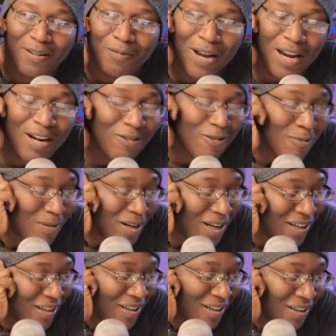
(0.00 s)
Radical
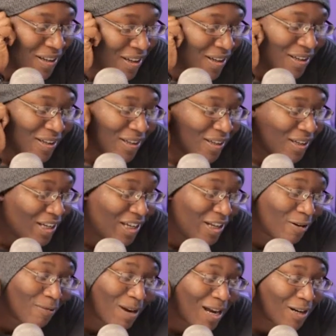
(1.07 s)
Rick can eat a
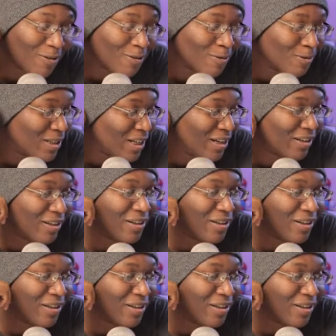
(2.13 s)
radical dick.